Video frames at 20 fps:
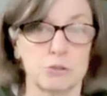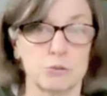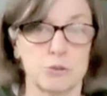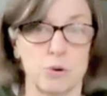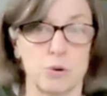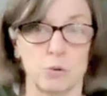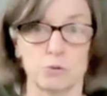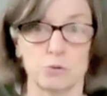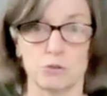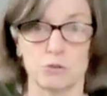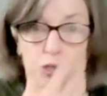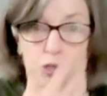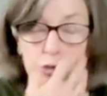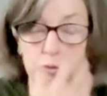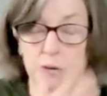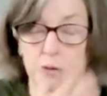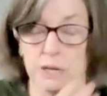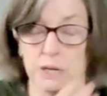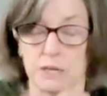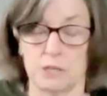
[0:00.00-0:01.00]
older
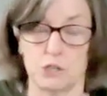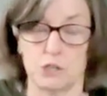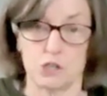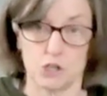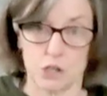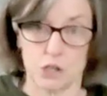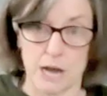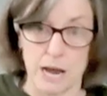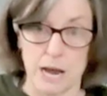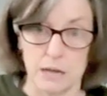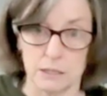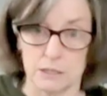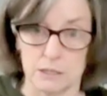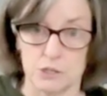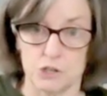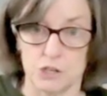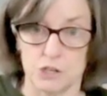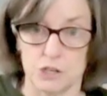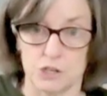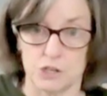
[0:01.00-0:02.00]
children can
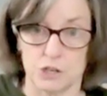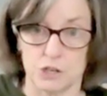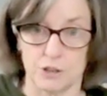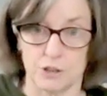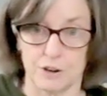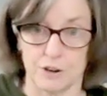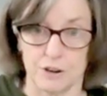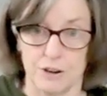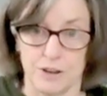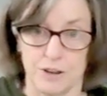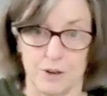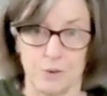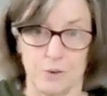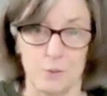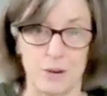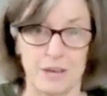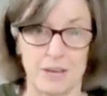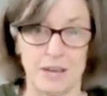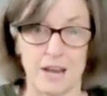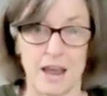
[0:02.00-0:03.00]
challenge each other.
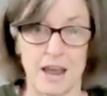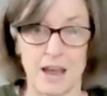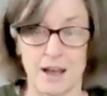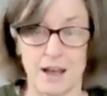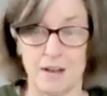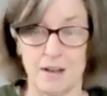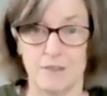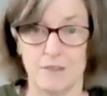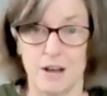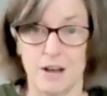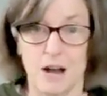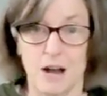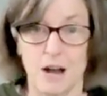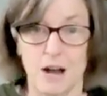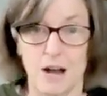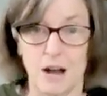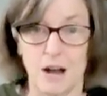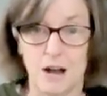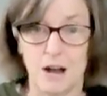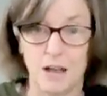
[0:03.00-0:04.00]
We can have
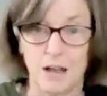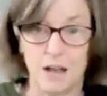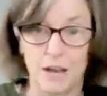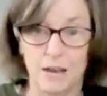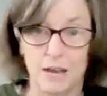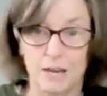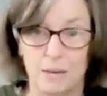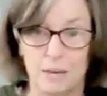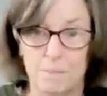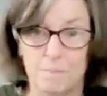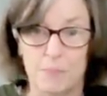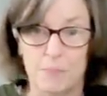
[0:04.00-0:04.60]
a